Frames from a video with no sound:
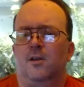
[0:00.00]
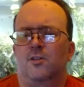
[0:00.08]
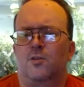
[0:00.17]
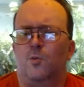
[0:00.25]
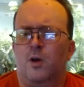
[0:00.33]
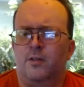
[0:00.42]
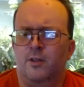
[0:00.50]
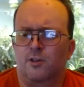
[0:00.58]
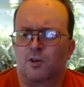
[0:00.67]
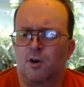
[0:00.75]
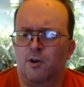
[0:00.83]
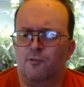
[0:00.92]
the one that's
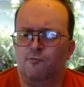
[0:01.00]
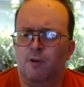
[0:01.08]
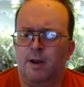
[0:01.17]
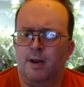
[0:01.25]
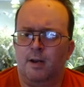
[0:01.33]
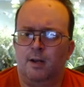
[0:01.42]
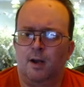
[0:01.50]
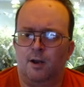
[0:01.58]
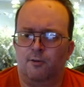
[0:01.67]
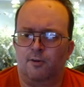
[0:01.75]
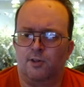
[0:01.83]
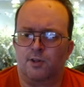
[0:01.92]
kind of red in
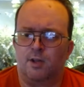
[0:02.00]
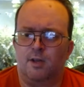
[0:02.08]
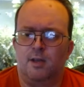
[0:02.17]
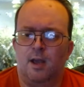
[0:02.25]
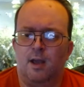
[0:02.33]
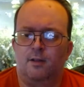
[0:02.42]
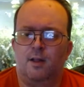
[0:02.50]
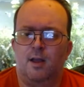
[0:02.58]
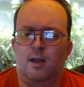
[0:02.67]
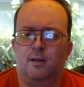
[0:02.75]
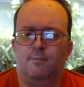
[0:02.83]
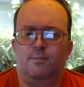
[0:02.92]
color, isn't it? Yeah,
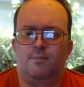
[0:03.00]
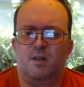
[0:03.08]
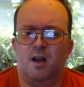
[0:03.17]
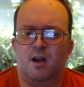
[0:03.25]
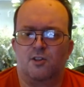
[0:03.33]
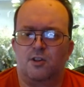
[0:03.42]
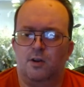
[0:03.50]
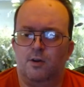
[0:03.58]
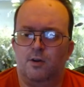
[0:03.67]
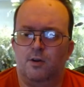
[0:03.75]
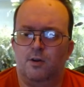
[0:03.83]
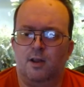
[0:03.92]
they're nasty
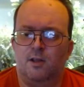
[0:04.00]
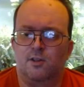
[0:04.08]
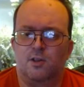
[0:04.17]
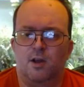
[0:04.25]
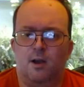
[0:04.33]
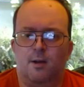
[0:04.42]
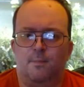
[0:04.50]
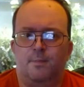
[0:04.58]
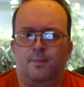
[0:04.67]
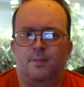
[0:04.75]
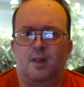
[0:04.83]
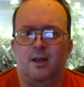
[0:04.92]
looking things.
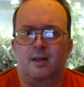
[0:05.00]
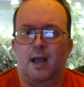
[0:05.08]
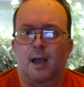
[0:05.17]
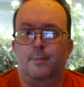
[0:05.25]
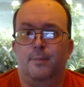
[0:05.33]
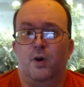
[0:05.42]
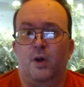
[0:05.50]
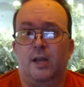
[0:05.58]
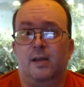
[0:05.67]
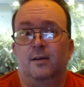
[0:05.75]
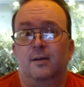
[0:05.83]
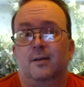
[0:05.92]
They can
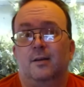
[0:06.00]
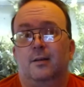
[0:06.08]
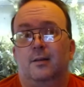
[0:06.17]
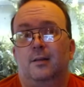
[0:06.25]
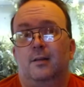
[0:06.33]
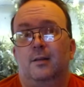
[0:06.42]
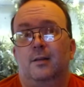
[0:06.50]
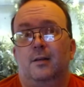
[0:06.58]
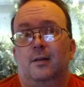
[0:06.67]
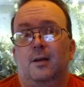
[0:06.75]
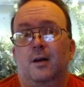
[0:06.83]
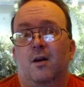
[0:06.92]
bite.
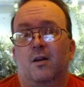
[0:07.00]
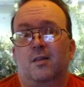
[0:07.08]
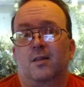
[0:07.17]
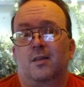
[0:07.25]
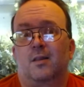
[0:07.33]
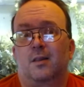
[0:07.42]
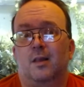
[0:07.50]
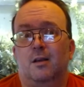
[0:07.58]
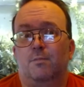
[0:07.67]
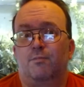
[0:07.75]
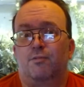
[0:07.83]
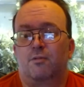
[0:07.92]
I
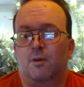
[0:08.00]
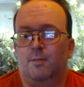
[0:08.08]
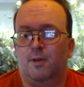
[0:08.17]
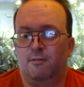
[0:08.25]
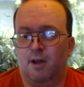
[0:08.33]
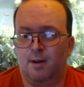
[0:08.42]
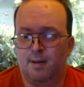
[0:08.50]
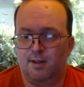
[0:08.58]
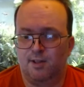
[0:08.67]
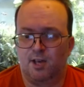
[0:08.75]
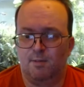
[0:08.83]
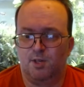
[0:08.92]
think probably around about the
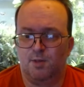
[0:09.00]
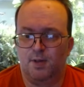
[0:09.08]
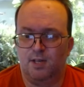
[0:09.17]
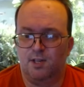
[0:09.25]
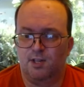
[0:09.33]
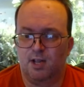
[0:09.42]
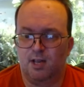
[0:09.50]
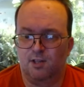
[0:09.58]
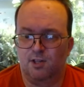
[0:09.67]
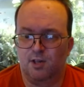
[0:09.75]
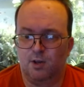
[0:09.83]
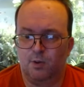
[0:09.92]
same as a bee sting.
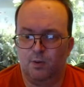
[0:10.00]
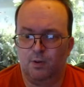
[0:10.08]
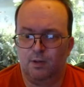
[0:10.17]
So